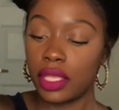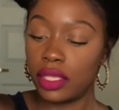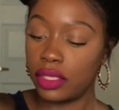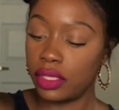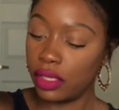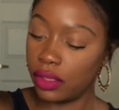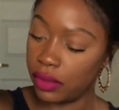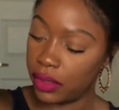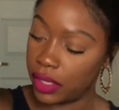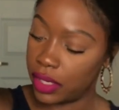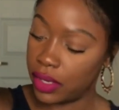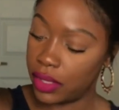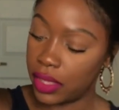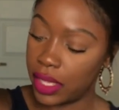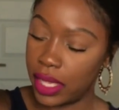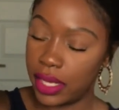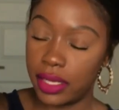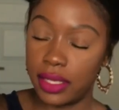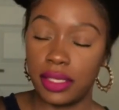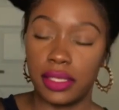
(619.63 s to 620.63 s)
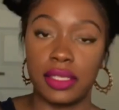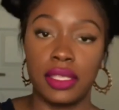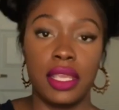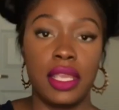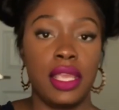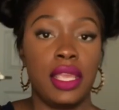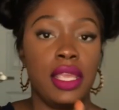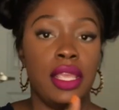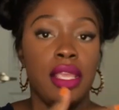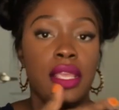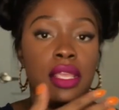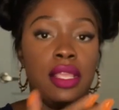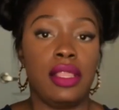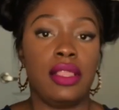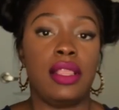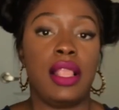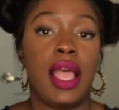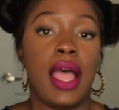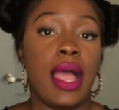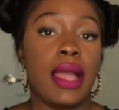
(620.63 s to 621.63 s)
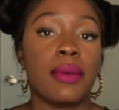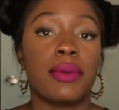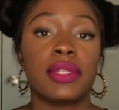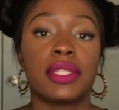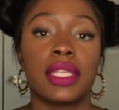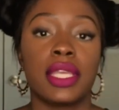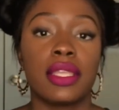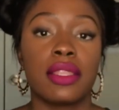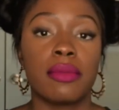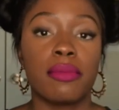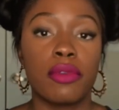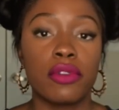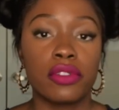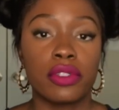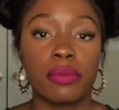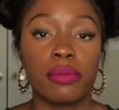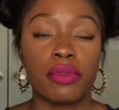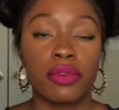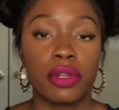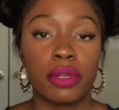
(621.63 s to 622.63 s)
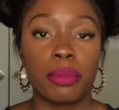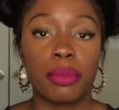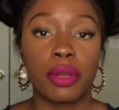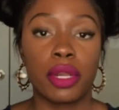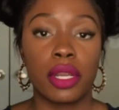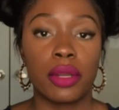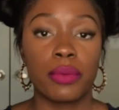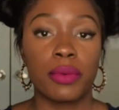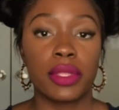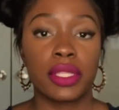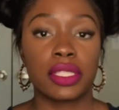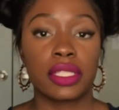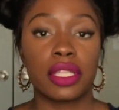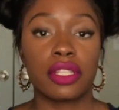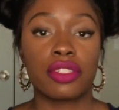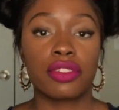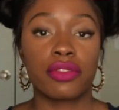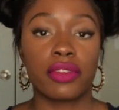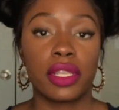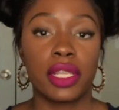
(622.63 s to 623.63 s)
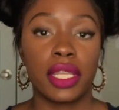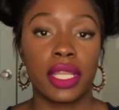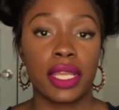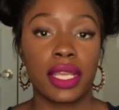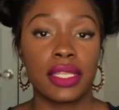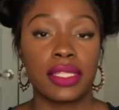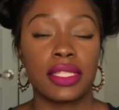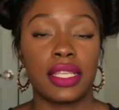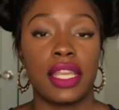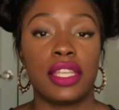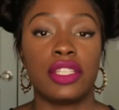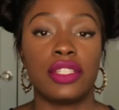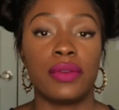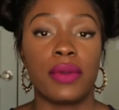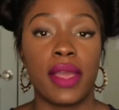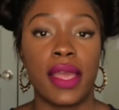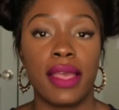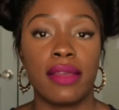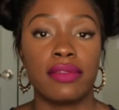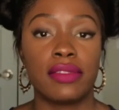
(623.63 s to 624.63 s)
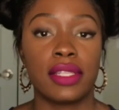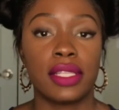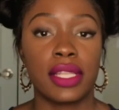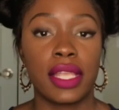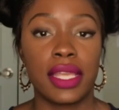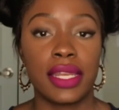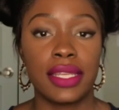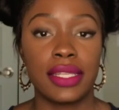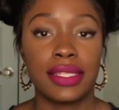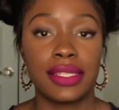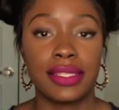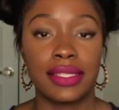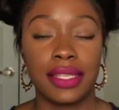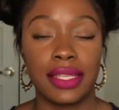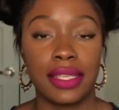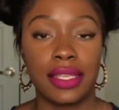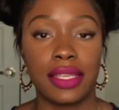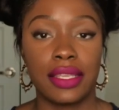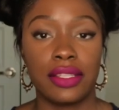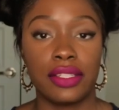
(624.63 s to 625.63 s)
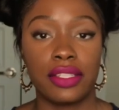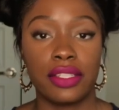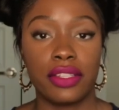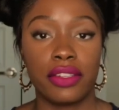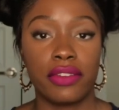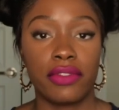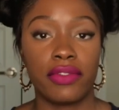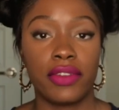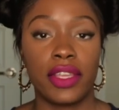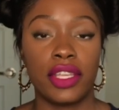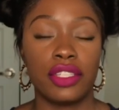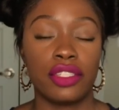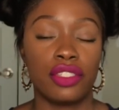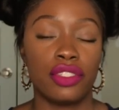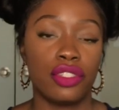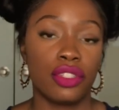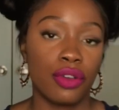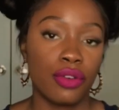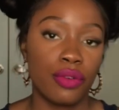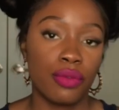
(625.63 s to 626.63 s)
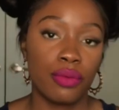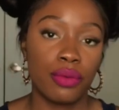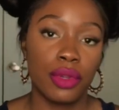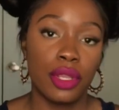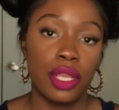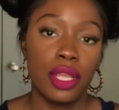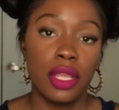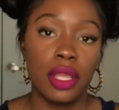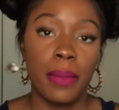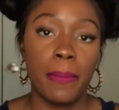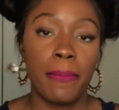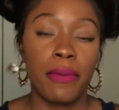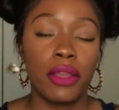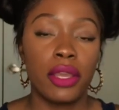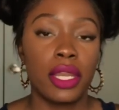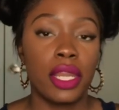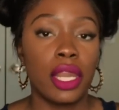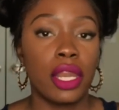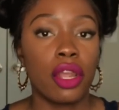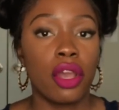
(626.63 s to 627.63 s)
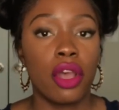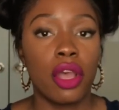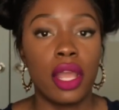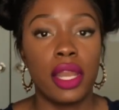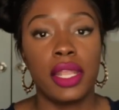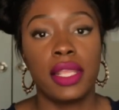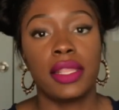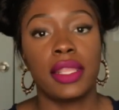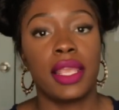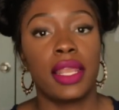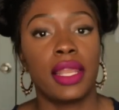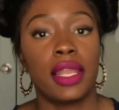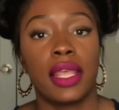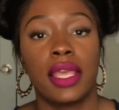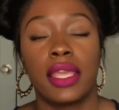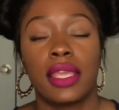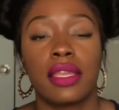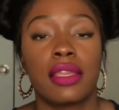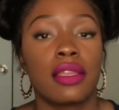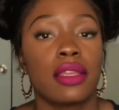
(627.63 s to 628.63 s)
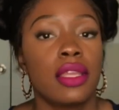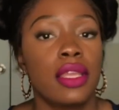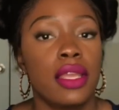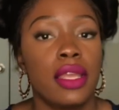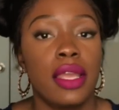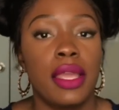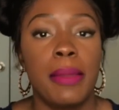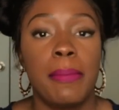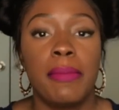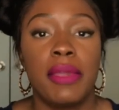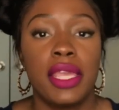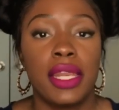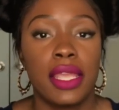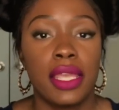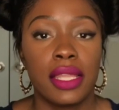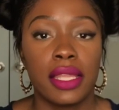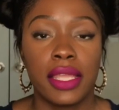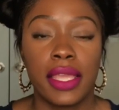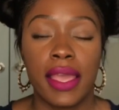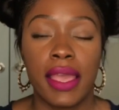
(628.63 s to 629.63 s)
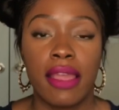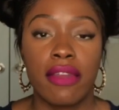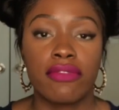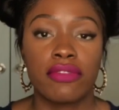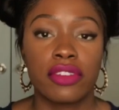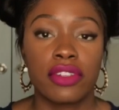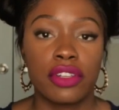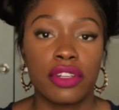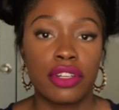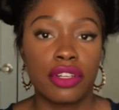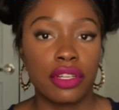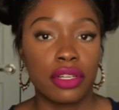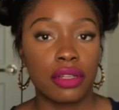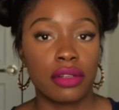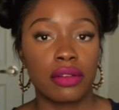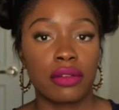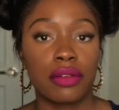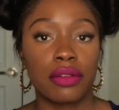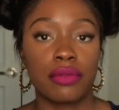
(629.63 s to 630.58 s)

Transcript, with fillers: So there that is. I would say the most important part with sunscreen, like I said, you have to let it sink into your face. Don't put it on and then like immediately after